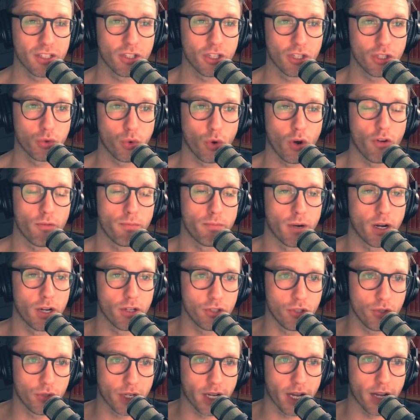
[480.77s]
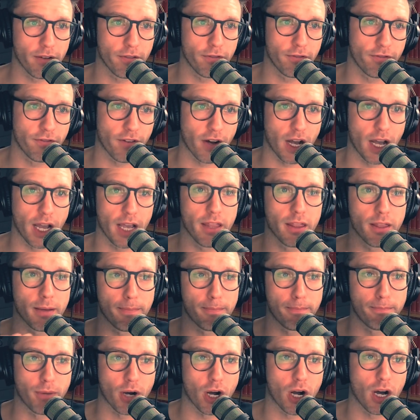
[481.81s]
to 12 months, you kind of find the
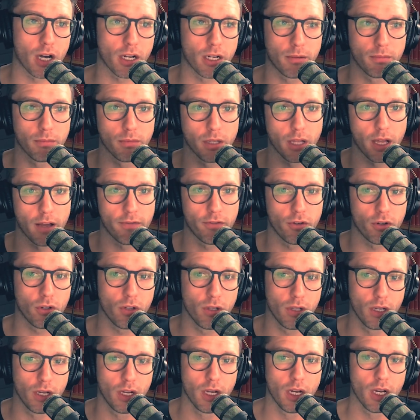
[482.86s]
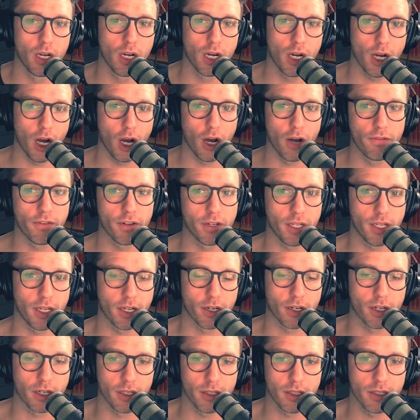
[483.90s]
bottom level of
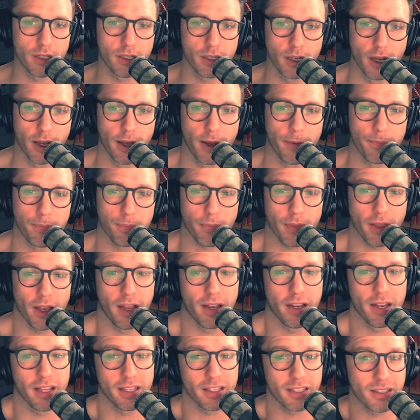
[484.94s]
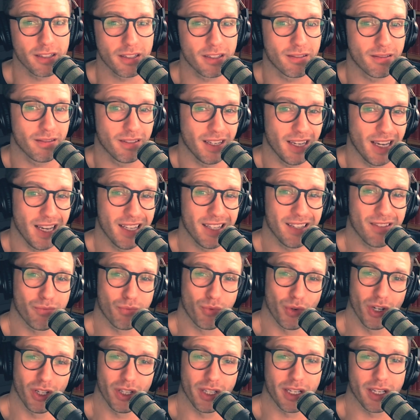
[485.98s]
adherence. And it's
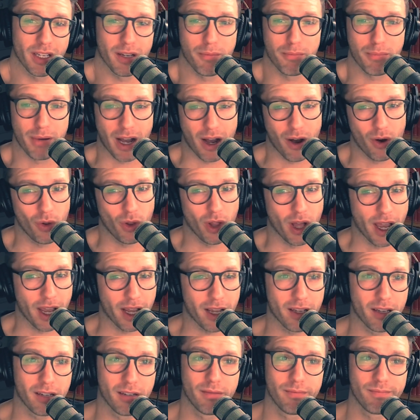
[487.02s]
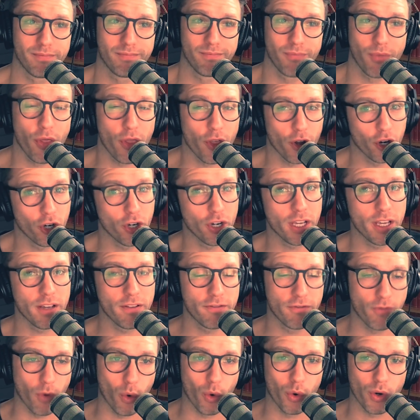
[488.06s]
really about like 30,
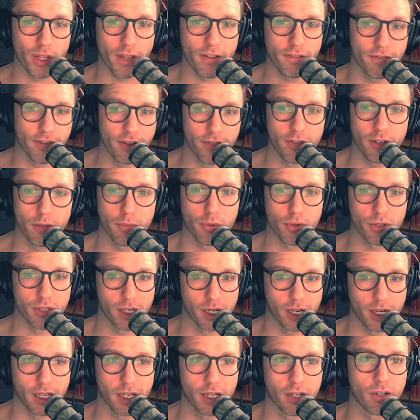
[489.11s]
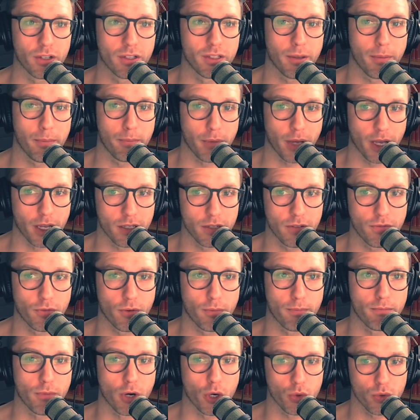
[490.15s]
40, 50% adherence at best for
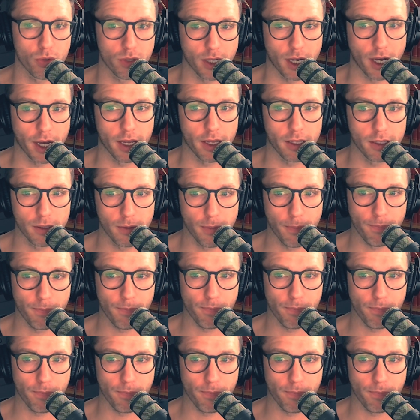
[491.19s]
most diets.